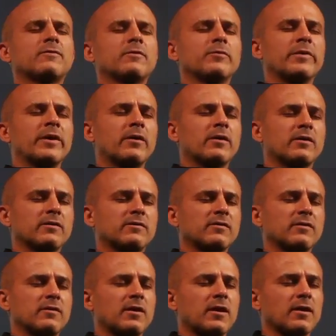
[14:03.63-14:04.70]
for America
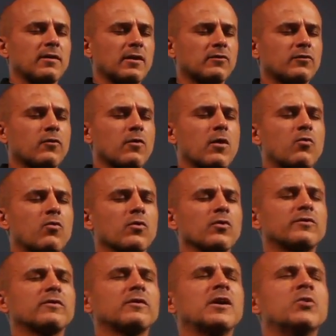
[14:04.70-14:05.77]
today. That's for our
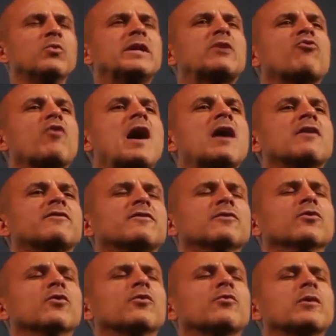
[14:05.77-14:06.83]
world today. We cry out to you,
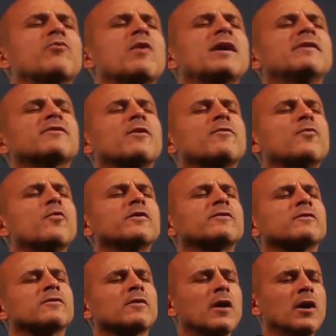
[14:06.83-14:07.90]
Lord. We raise our
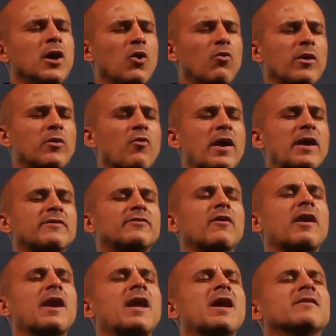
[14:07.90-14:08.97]
voices. We raise
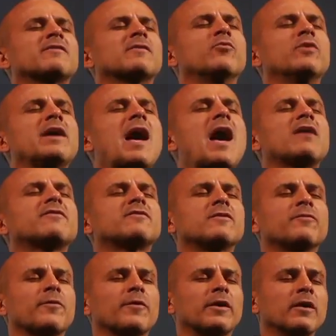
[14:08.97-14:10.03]
our hands and we ask you
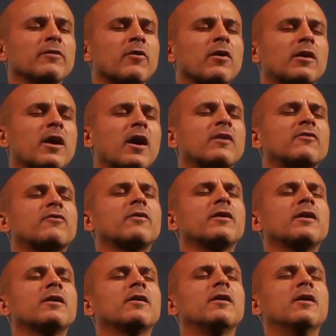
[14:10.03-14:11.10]
to forgive our
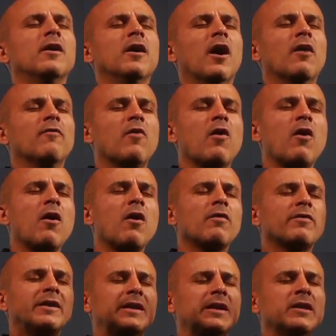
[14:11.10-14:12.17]
country of all
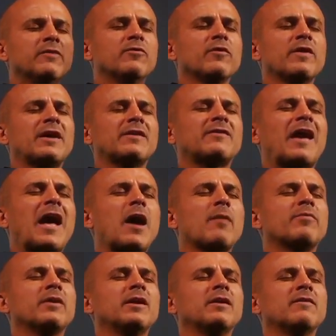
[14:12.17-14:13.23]
the evil that's
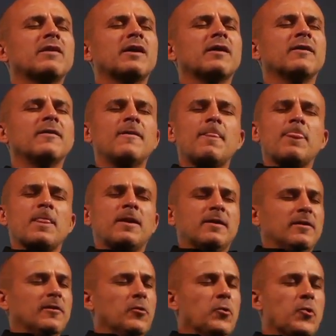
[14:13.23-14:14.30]
happening that,
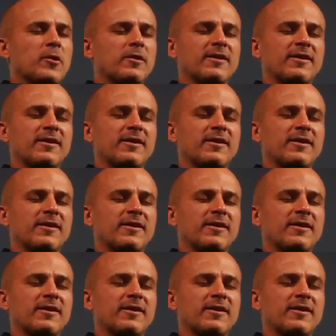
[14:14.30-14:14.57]
Lord,